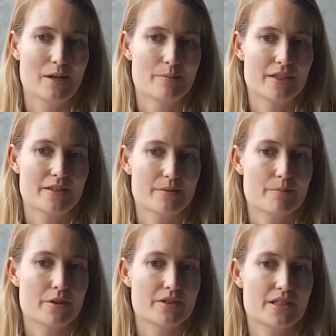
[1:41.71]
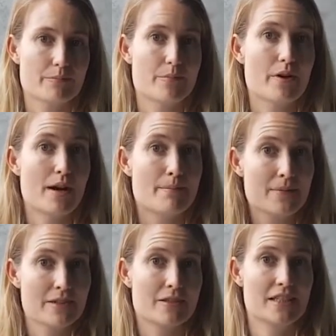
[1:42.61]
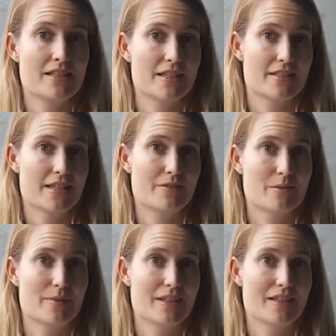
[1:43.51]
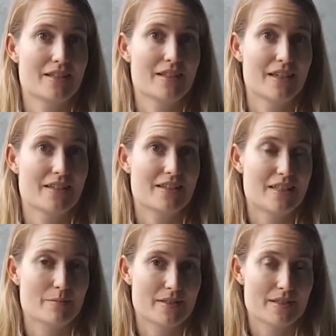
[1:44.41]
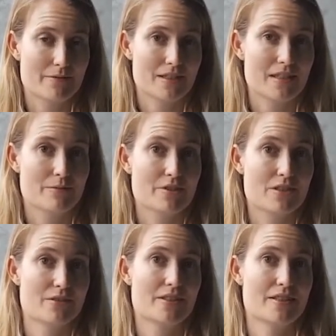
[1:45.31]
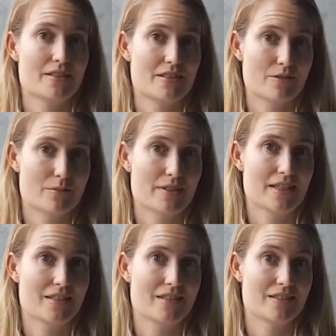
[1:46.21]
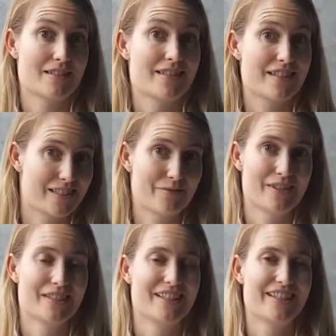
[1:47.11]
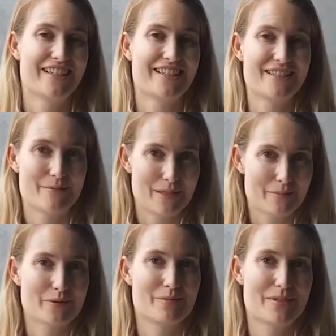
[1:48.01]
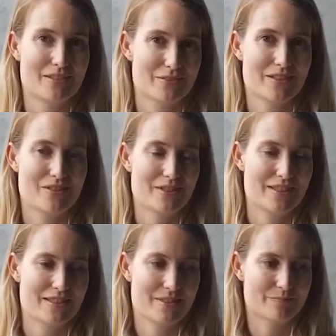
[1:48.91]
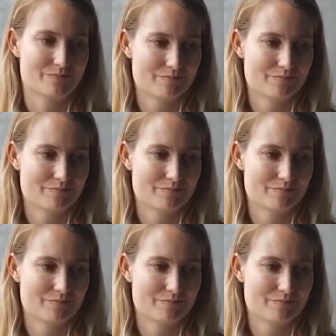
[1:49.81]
But the project primarily does have to be against specifically reducing discrimination and stigma against people with mental distress.